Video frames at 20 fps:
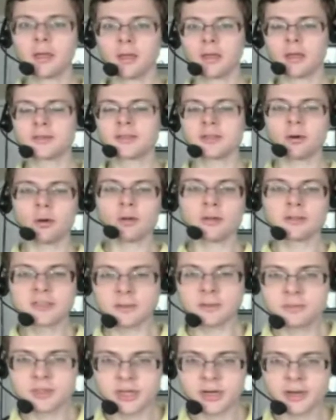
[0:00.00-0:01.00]
It's all
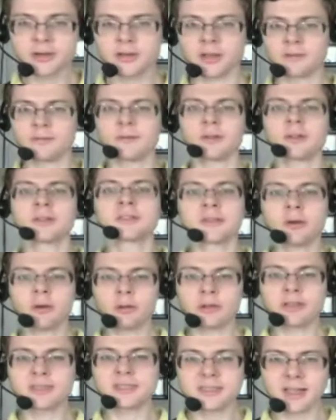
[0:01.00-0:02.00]
subjective. It's
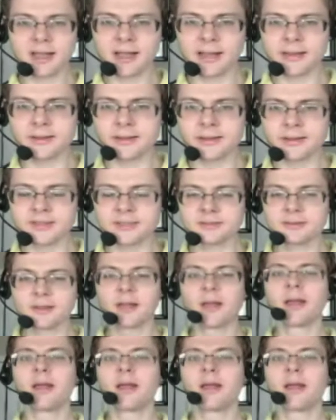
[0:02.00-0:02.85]
all inside us.